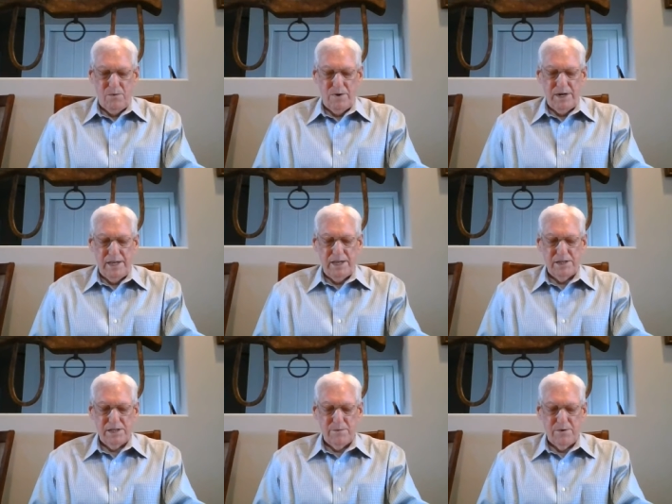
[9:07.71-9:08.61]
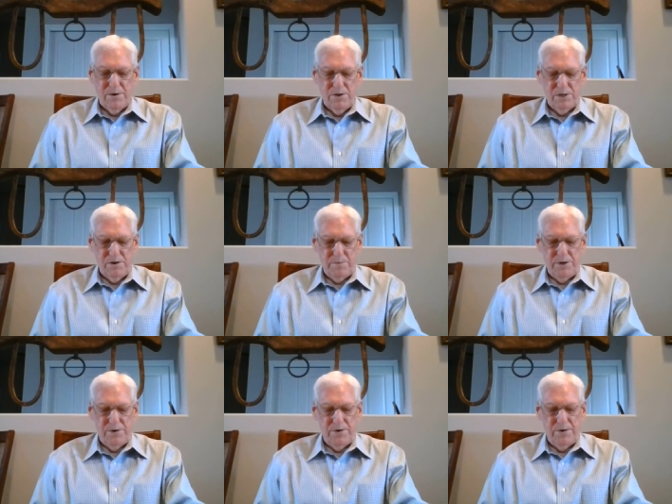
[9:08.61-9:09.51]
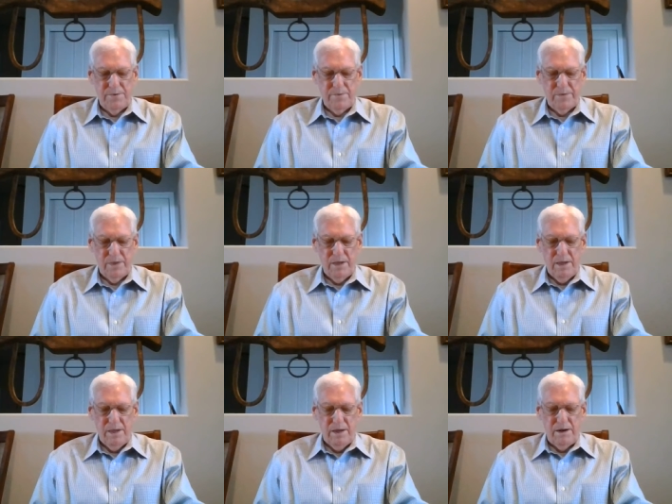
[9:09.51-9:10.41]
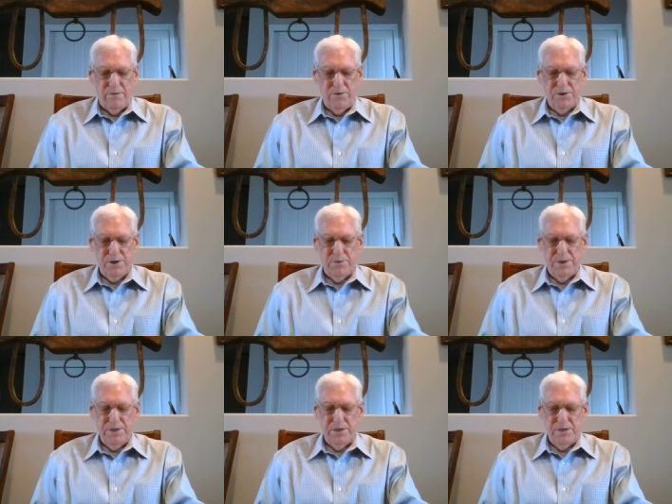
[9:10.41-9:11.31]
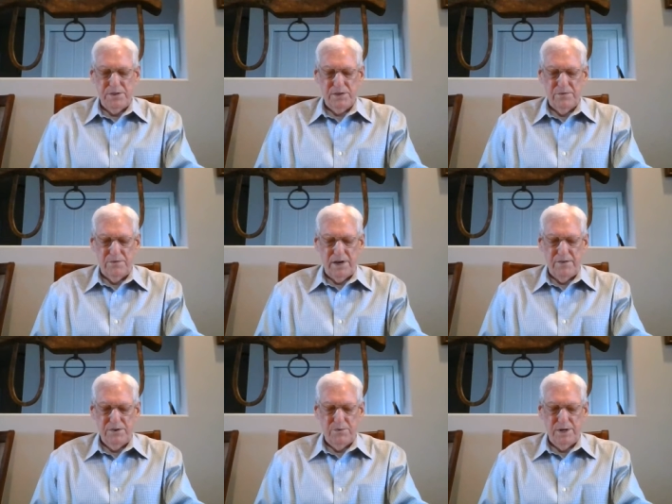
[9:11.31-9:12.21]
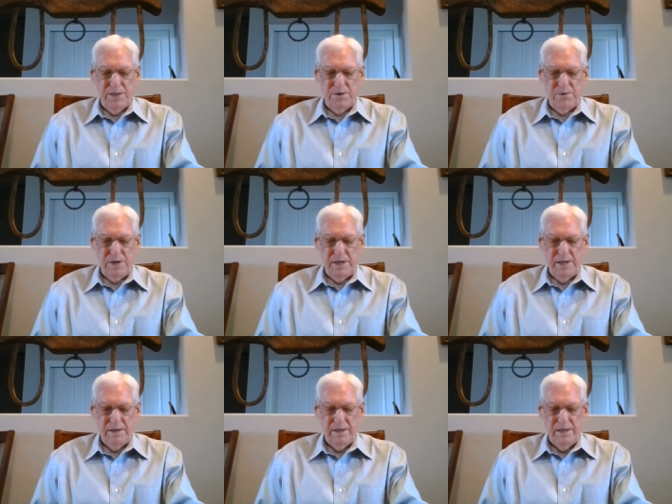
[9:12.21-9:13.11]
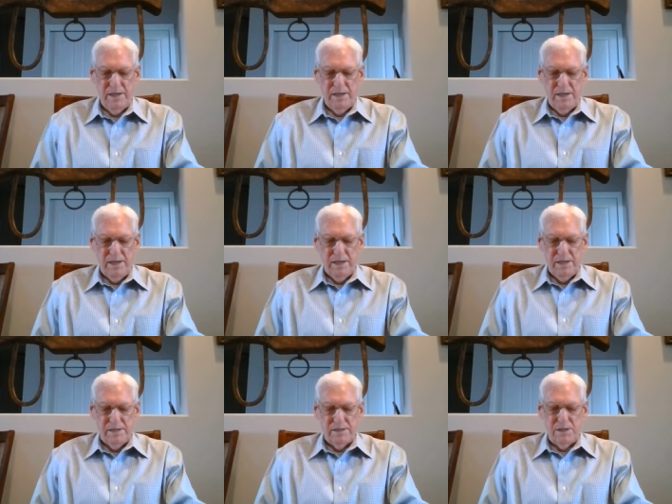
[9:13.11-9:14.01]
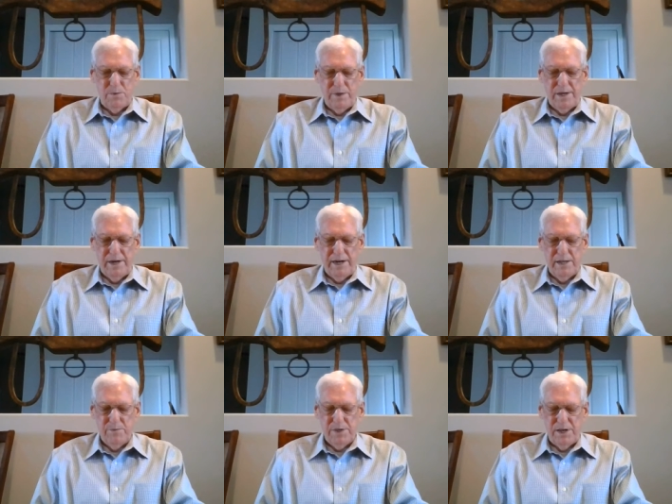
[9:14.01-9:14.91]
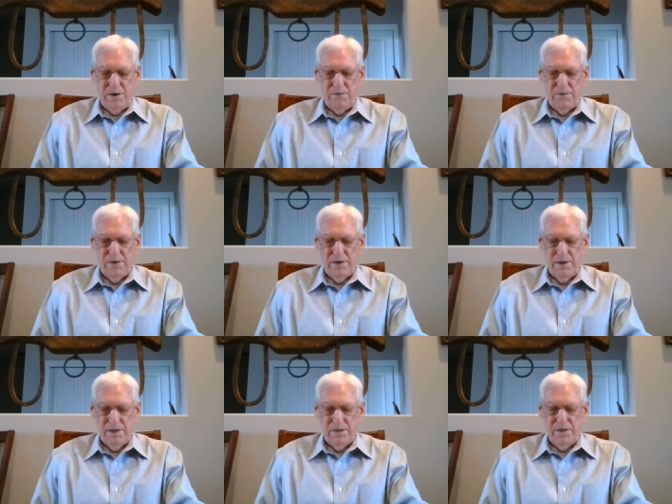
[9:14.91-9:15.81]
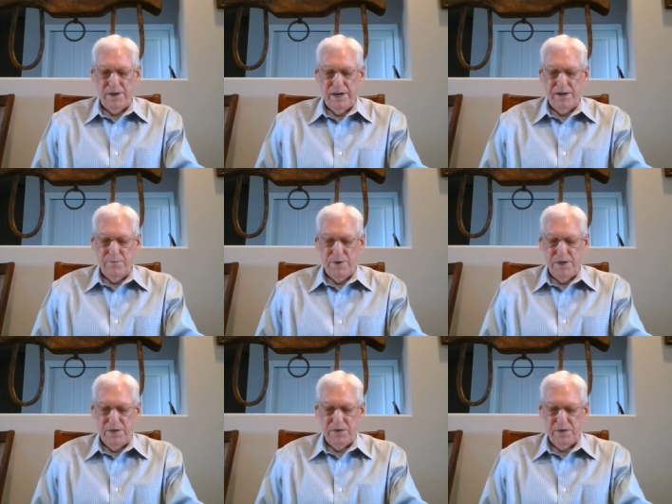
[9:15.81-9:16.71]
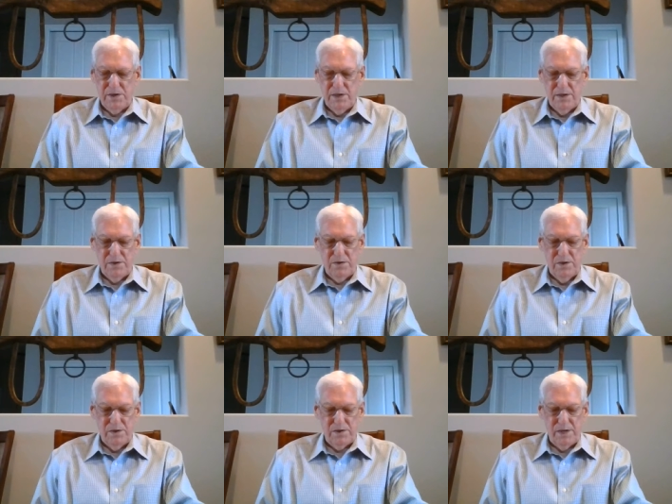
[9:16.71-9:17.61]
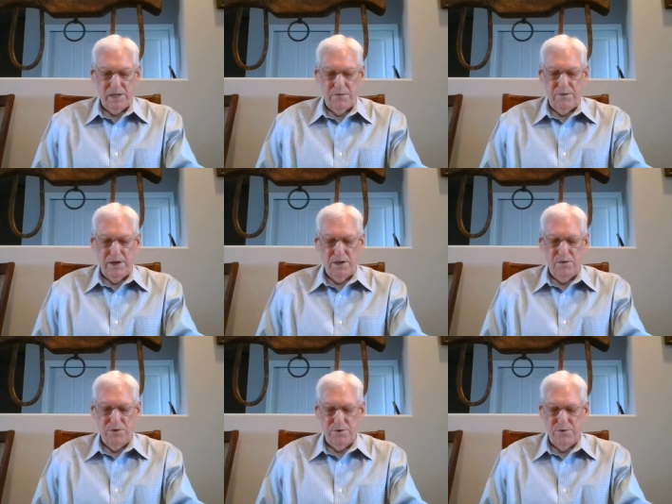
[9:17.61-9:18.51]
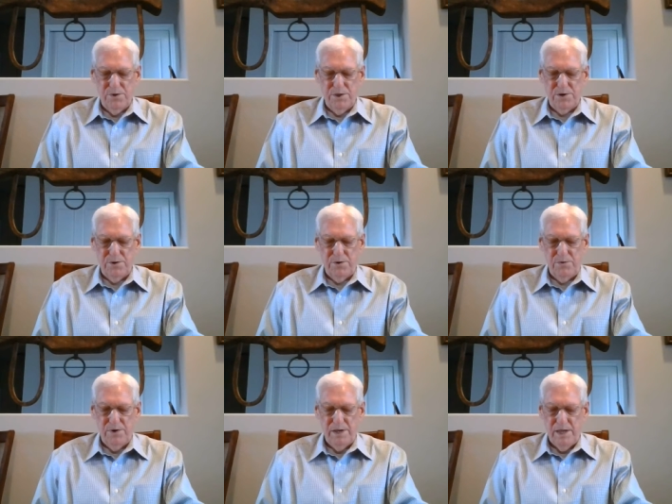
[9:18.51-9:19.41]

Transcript: One last scripture. 1 Corinthians 5.23 says, May God himself, the God of peace, sanctify you through and through,